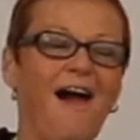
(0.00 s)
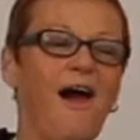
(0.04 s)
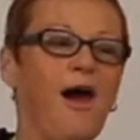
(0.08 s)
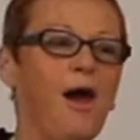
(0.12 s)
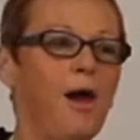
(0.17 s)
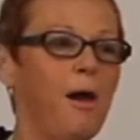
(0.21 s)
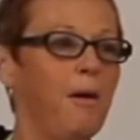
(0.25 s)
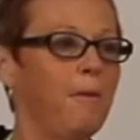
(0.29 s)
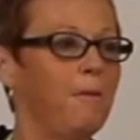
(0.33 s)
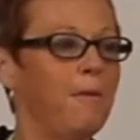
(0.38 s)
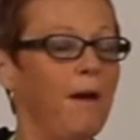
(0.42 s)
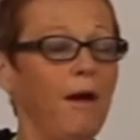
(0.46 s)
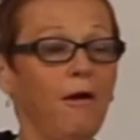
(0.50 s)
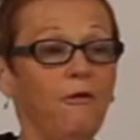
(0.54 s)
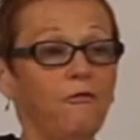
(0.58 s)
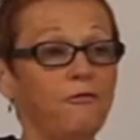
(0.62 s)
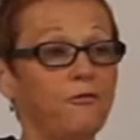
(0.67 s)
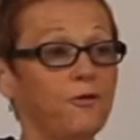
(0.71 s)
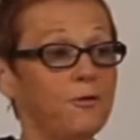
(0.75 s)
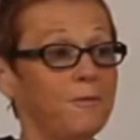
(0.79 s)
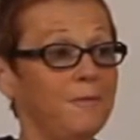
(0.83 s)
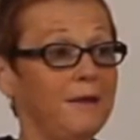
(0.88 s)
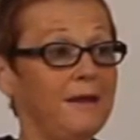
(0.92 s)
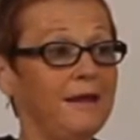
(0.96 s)

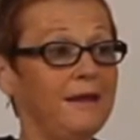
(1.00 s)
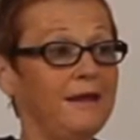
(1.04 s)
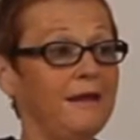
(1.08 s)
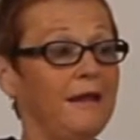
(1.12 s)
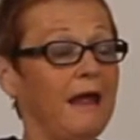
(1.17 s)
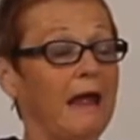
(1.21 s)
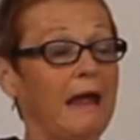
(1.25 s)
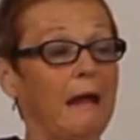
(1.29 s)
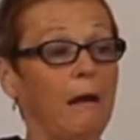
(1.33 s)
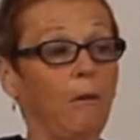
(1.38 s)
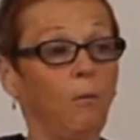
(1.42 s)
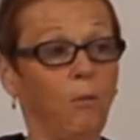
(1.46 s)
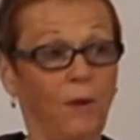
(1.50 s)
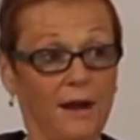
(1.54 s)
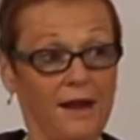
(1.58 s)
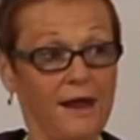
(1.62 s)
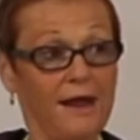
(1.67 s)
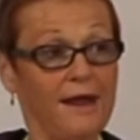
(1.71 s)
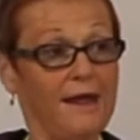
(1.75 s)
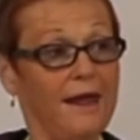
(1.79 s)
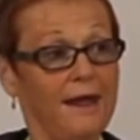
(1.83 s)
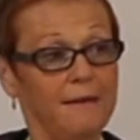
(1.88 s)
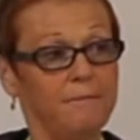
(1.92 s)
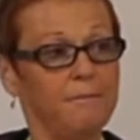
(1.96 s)
For me, when
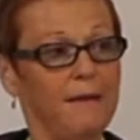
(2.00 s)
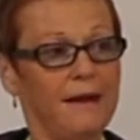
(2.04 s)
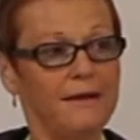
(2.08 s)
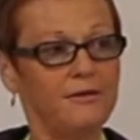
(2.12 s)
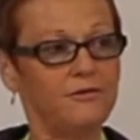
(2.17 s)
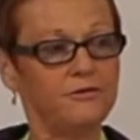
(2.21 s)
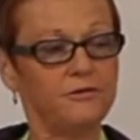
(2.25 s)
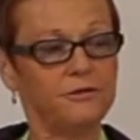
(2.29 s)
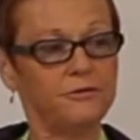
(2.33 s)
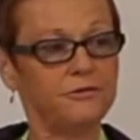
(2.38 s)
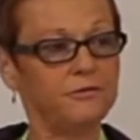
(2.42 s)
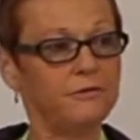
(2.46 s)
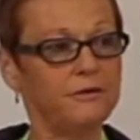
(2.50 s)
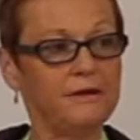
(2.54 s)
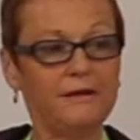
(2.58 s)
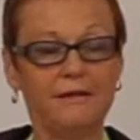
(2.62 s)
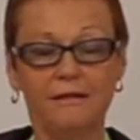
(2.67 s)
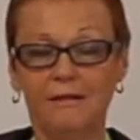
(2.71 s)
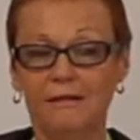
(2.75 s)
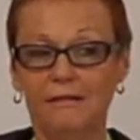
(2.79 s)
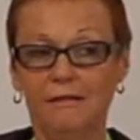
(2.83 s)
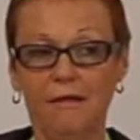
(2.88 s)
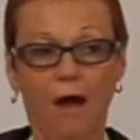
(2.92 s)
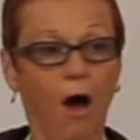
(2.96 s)
I had my
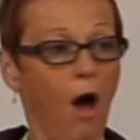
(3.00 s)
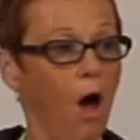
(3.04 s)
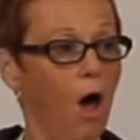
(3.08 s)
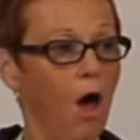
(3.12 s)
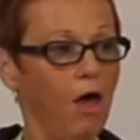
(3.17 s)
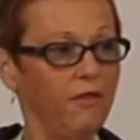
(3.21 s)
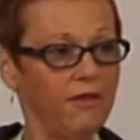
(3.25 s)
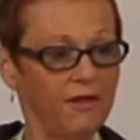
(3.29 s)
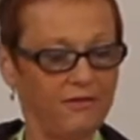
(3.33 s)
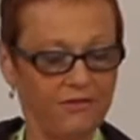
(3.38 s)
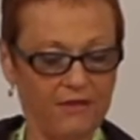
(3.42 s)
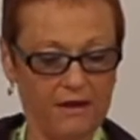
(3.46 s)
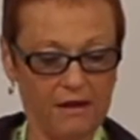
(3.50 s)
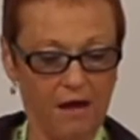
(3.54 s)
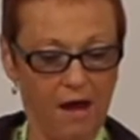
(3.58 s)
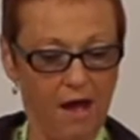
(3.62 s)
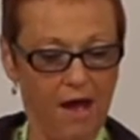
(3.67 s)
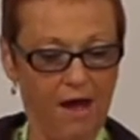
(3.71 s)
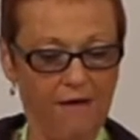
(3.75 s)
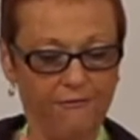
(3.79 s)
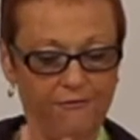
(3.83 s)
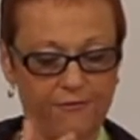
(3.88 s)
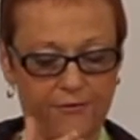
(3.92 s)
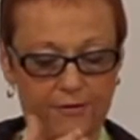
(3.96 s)
surgery, all that they
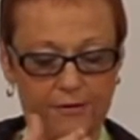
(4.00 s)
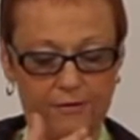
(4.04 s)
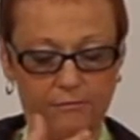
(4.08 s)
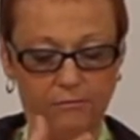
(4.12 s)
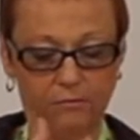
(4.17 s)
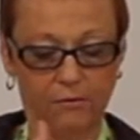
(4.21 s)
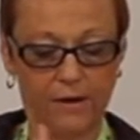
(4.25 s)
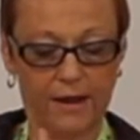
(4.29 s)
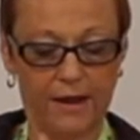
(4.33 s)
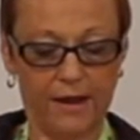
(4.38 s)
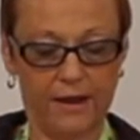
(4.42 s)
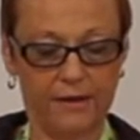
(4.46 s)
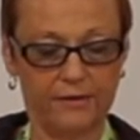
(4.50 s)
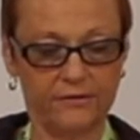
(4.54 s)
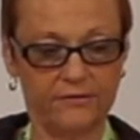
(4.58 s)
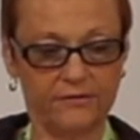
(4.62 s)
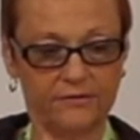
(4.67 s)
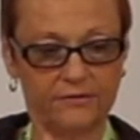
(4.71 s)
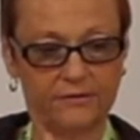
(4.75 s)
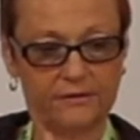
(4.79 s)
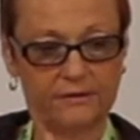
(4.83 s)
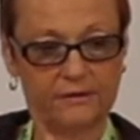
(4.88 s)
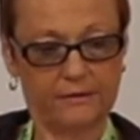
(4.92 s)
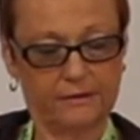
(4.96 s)
offered
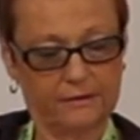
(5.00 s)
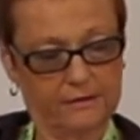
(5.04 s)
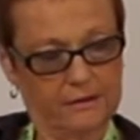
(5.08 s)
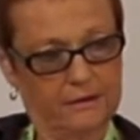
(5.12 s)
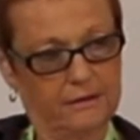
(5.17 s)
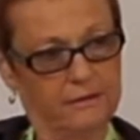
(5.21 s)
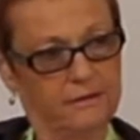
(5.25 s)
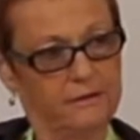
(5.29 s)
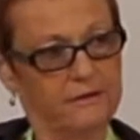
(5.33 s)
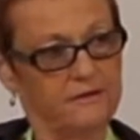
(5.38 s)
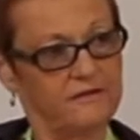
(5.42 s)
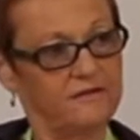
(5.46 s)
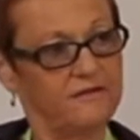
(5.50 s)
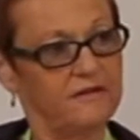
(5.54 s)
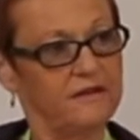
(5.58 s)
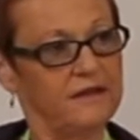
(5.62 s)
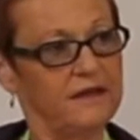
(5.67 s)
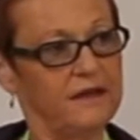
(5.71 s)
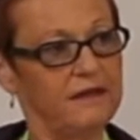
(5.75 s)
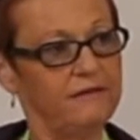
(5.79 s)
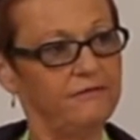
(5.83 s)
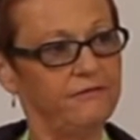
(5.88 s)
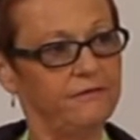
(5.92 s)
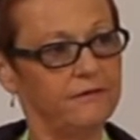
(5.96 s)
was the
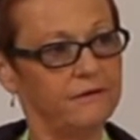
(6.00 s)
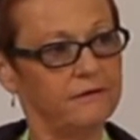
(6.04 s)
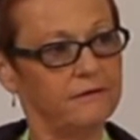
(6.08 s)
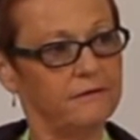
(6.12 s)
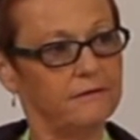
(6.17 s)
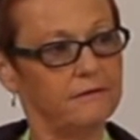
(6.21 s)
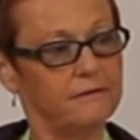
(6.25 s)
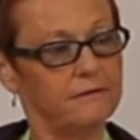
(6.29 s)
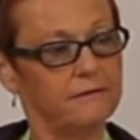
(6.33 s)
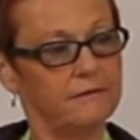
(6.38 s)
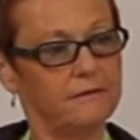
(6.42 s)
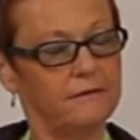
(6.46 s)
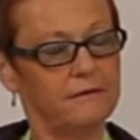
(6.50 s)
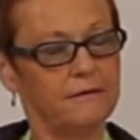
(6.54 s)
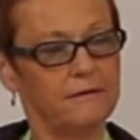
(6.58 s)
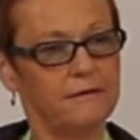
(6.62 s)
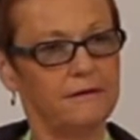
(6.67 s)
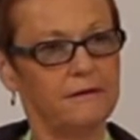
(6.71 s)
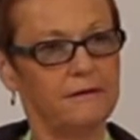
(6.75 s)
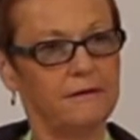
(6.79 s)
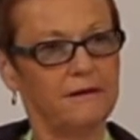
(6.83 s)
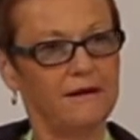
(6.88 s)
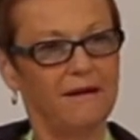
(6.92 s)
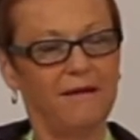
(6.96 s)
sleeve,
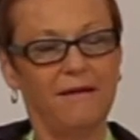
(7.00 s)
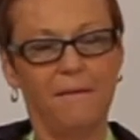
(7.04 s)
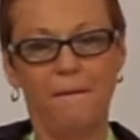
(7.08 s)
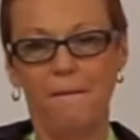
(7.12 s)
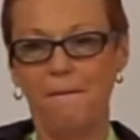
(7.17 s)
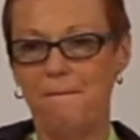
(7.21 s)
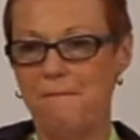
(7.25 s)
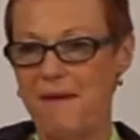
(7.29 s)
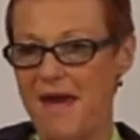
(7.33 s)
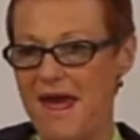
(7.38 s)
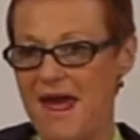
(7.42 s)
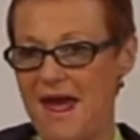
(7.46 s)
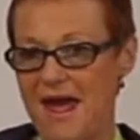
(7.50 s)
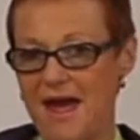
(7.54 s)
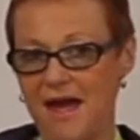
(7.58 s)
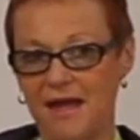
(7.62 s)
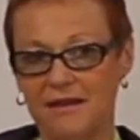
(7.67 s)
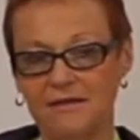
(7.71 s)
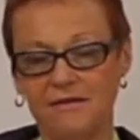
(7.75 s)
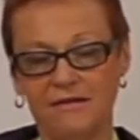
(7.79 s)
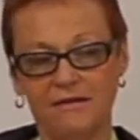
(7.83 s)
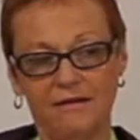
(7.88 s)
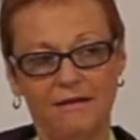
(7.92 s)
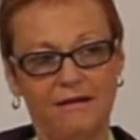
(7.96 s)

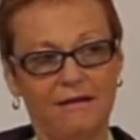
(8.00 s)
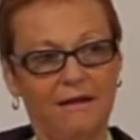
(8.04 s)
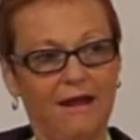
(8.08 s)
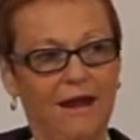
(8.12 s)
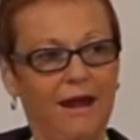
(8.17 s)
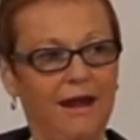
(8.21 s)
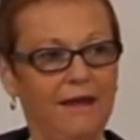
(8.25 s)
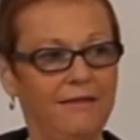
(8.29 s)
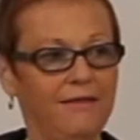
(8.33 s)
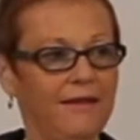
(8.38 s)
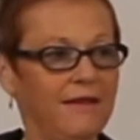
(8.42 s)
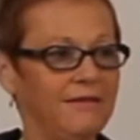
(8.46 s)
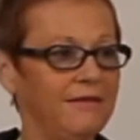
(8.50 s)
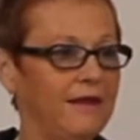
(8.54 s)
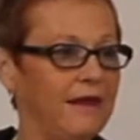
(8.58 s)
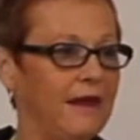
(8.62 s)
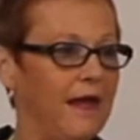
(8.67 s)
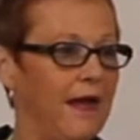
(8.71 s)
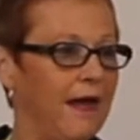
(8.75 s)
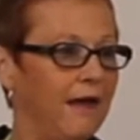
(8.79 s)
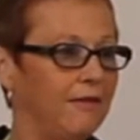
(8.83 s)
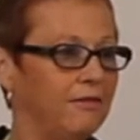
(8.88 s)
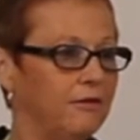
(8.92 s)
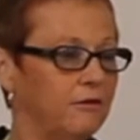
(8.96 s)
band, and then
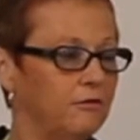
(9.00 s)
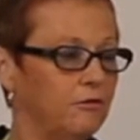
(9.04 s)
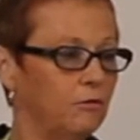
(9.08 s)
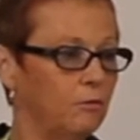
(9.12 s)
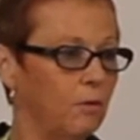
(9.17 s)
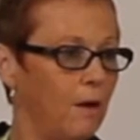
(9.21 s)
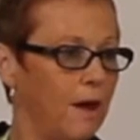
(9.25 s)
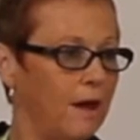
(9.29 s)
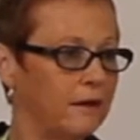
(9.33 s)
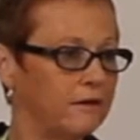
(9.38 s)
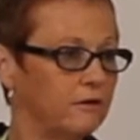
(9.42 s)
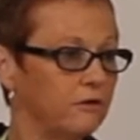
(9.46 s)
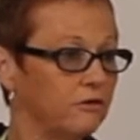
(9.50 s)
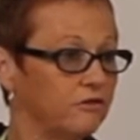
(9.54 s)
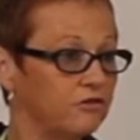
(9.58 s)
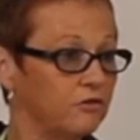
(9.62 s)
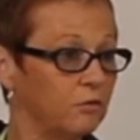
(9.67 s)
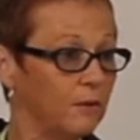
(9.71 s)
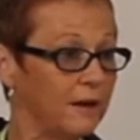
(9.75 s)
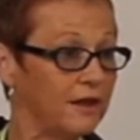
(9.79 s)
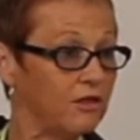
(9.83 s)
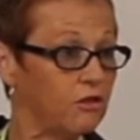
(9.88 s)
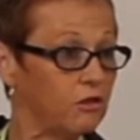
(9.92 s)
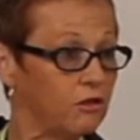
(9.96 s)
they had the duodenal
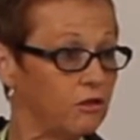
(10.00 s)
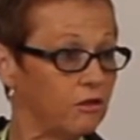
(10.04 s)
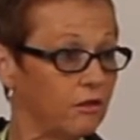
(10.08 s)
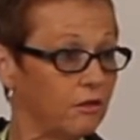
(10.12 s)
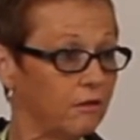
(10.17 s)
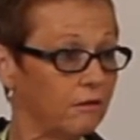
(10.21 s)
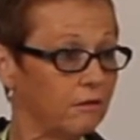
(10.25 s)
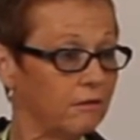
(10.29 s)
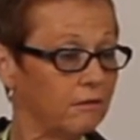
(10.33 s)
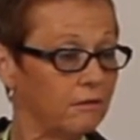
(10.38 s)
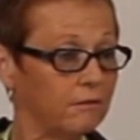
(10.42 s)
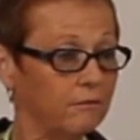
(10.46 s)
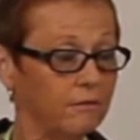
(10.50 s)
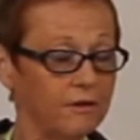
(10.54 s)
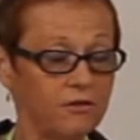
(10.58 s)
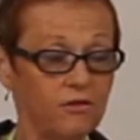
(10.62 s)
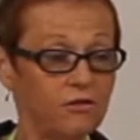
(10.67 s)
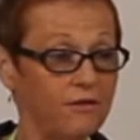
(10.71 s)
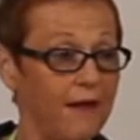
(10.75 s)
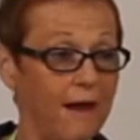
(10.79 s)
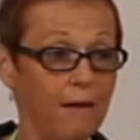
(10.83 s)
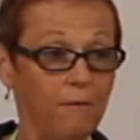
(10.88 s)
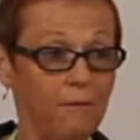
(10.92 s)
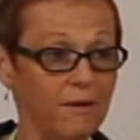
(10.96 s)
switch,
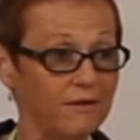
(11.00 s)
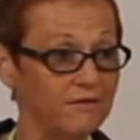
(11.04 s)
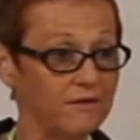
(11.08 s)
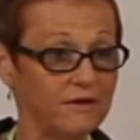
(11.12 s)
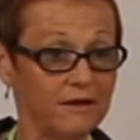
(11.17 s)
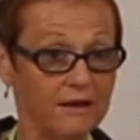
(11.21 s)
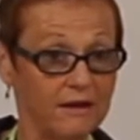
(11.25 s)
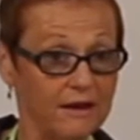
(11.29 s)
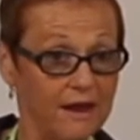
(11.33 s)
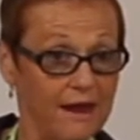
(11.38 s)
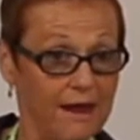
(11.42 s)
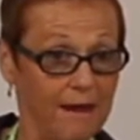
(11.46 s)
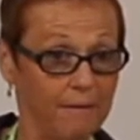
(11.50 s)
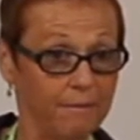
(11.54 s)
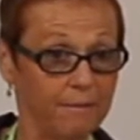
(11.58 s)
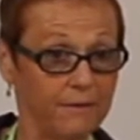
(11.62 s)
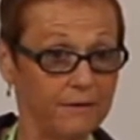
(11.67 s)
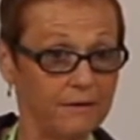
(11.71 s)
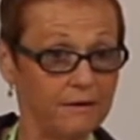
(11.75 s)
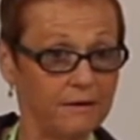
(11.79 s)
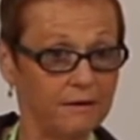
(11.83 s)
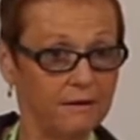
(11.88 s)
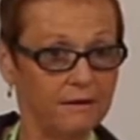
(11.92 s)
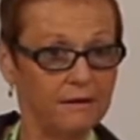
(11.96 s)
which that wasn't going to
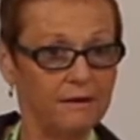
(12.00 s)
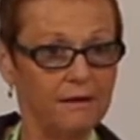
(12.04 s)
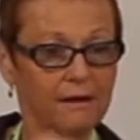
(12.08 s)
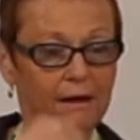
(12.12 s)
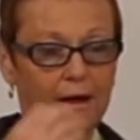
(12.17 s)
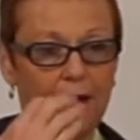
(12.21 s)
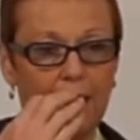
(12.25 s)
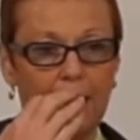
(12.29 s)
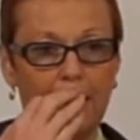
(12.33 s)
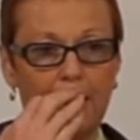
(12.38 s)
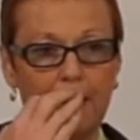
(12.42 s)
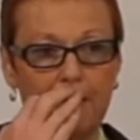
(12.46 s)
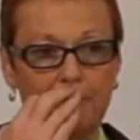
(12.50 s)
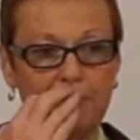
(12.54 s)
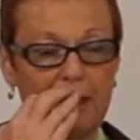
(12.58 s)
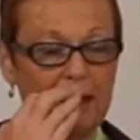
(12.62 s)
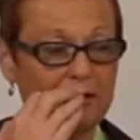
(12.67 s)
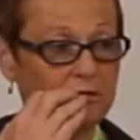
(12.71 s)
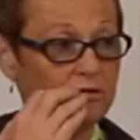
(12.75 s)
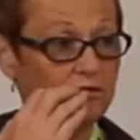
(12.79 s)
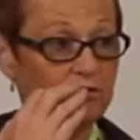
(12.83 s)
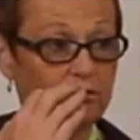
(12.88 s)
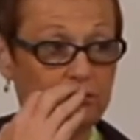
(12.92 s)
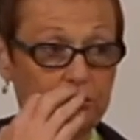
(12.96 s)
happen.
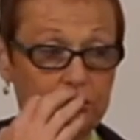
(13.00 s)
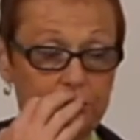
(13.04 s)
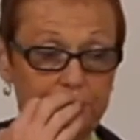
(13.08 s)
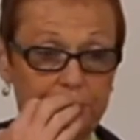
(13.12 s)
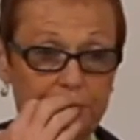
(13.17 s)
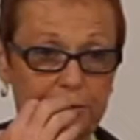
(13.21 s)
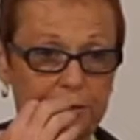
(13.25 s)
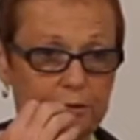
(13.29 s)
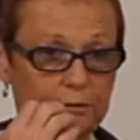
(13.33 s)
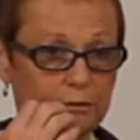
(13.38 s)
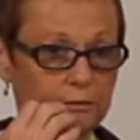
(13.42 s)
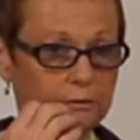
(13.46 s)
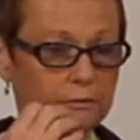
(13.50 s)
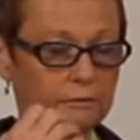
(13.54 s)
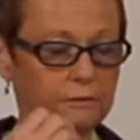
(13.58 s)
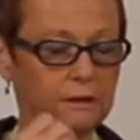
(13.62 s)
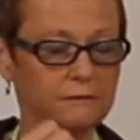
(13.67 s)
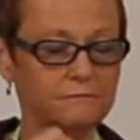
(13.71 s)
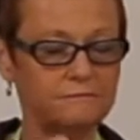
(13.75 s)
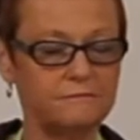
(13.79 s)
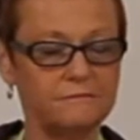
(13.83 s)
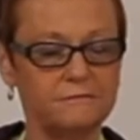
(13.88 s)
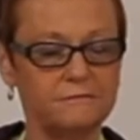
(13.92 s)
That's a super,